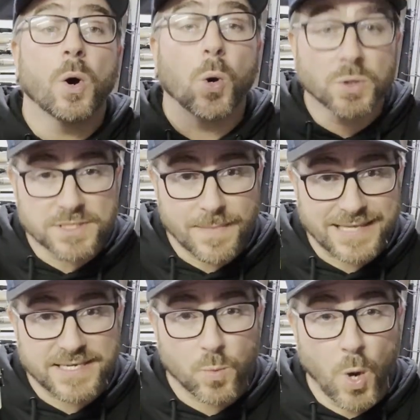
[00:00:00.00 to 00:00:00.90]

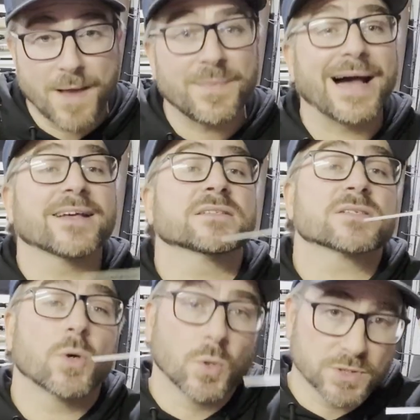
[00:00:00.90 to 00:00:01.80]
Automatic white
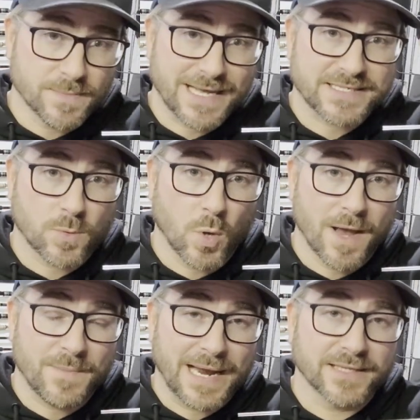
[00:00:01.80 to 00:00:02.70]
balance, automatic
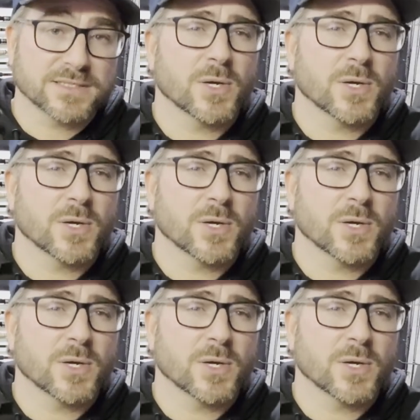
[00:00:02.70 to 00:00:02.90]
white balance.